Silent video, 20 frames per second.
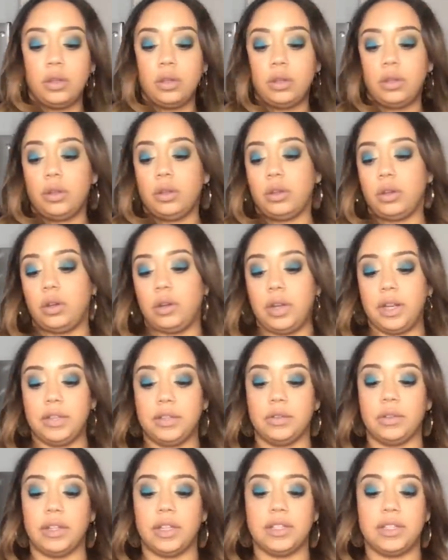all right
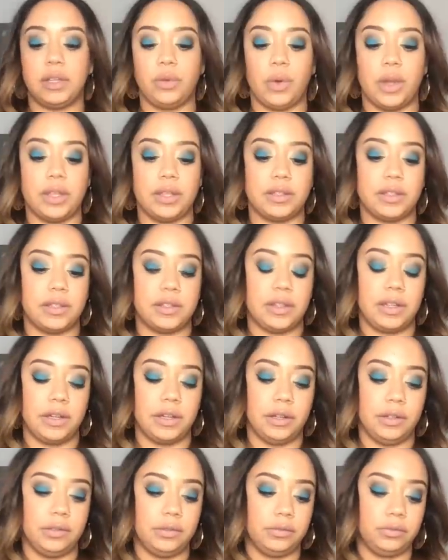so let's see why this is
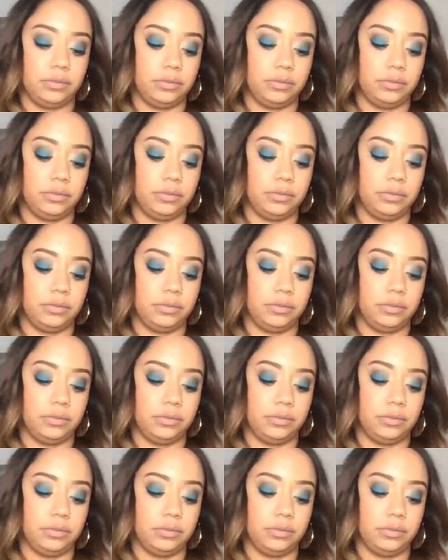here